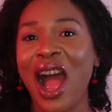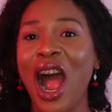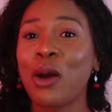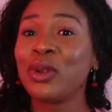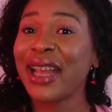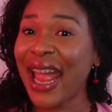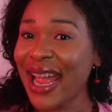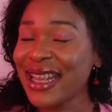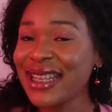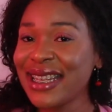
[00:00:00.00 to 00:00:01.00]
I will
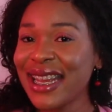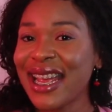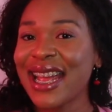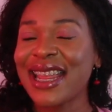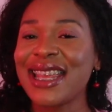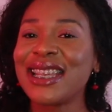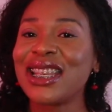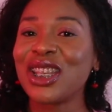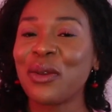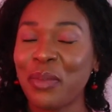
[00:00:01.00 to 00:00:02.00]
end
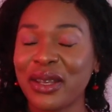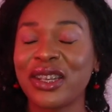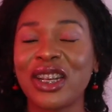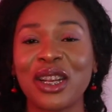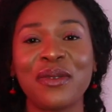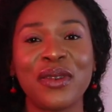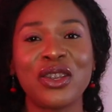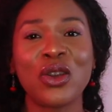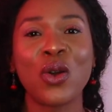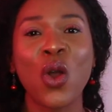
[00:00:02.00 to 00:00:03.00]
this particular
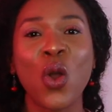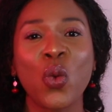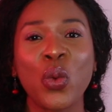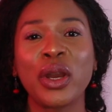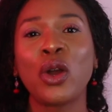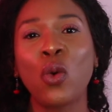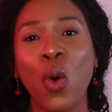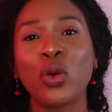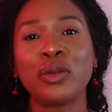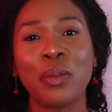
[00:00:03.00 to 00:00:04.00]
video with a
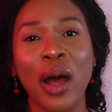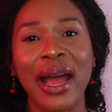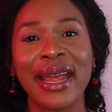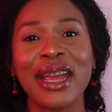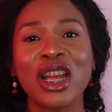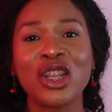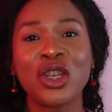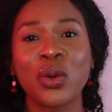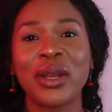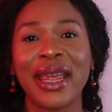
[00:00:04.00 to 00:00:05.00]
quote by
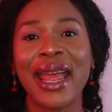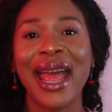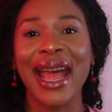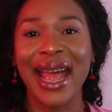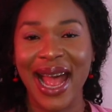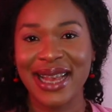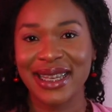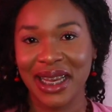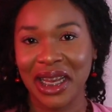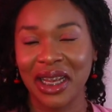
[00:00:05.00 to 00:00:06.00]
Tony
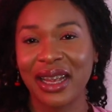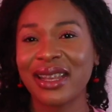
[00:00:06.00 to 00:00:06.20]
Gasking.